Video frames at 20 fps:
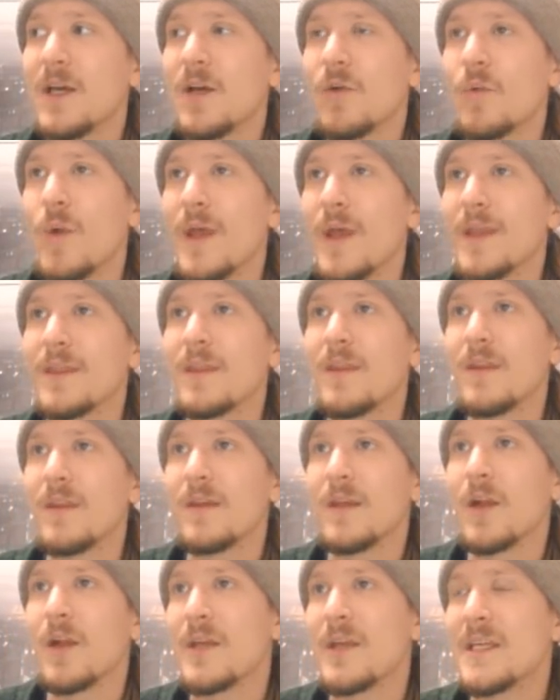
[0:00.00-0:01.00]
with,
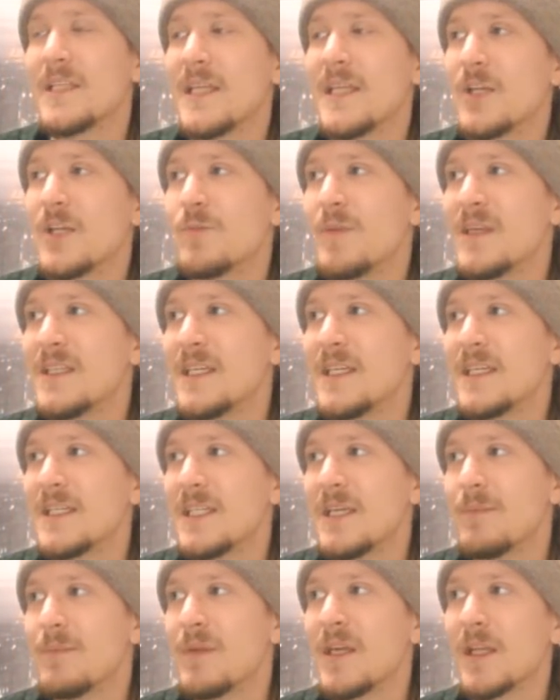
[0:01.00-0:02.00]
you know, ETH
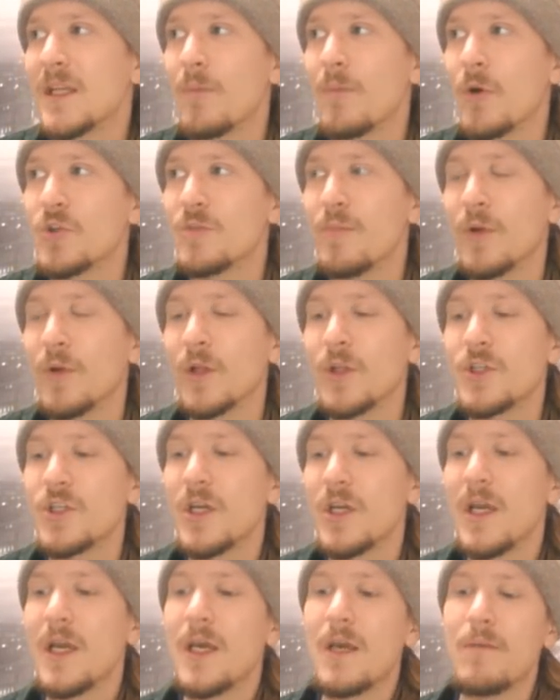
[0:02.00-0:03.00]
BTC being the most bullish?
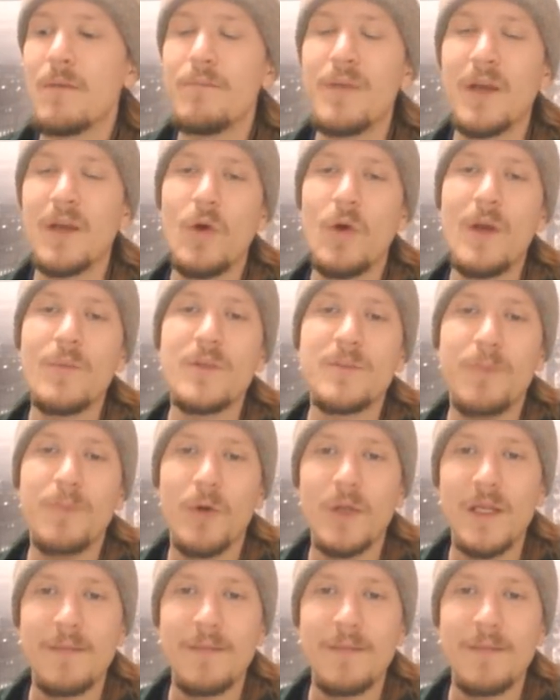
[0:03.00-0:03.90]
Bitcoin was pulling